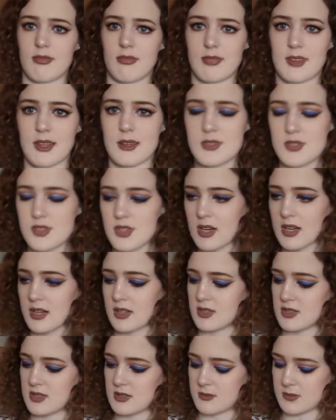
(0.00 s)
How
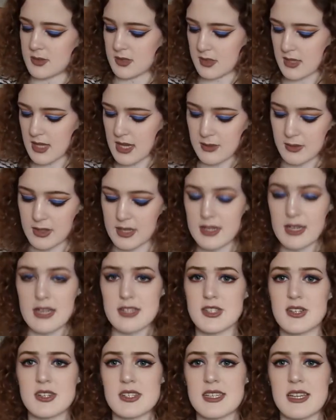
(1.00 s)
strange. But anyway,
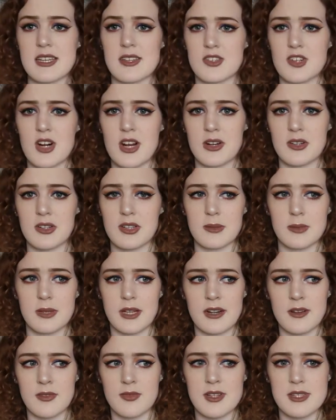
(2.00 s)
as you can see in the try-on clip, it
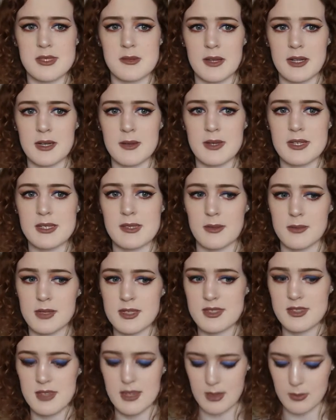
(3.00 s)
kind of fits me anyway, so I might
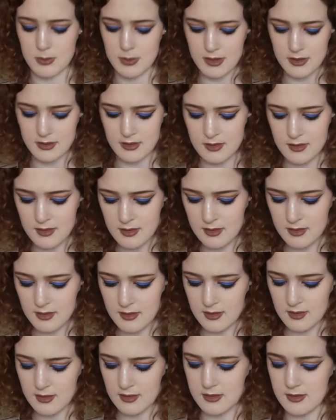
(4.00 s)
just keep it.
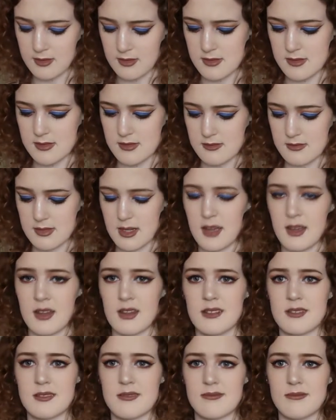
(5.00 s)
Because, yeah,
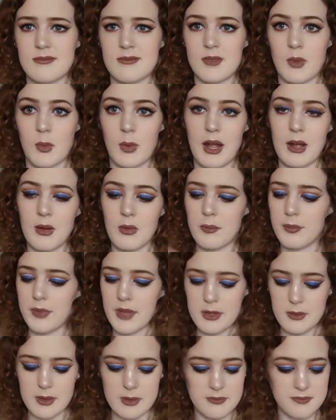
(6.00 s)
wow.
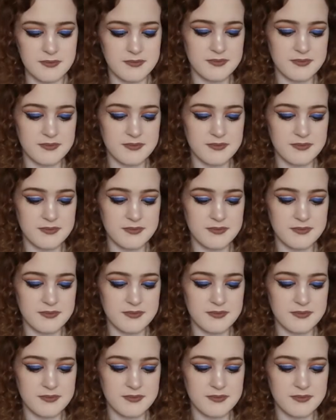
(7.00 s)
Anyway,